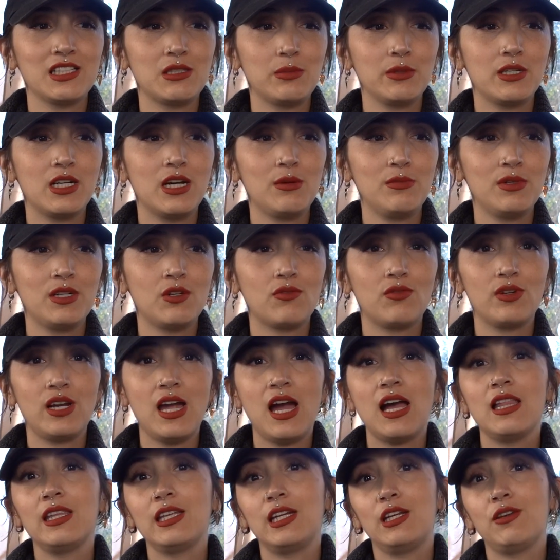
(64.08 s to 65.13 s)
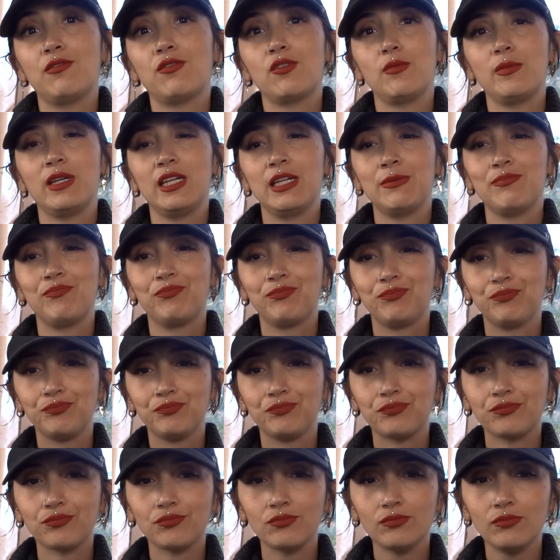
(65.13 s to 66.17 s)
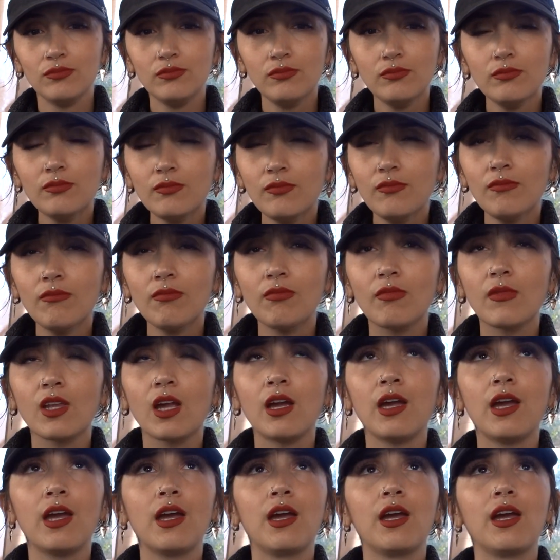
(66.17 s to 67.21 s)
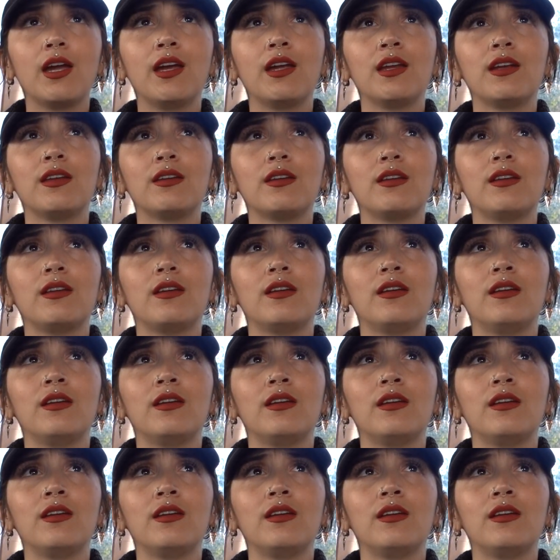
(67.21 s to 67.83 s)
it's becoming a reality for me. And